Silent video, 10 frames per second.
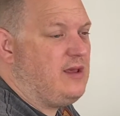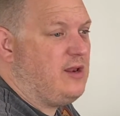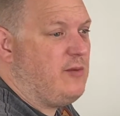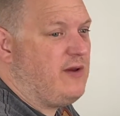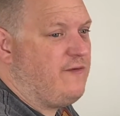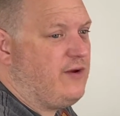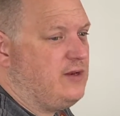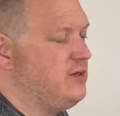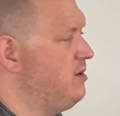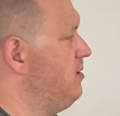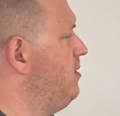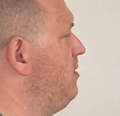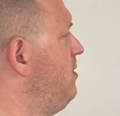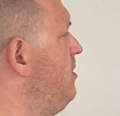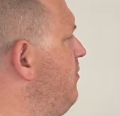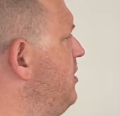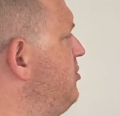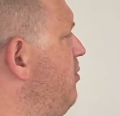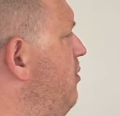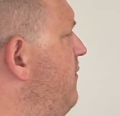I know my friend Retro
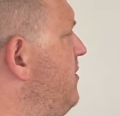Wolf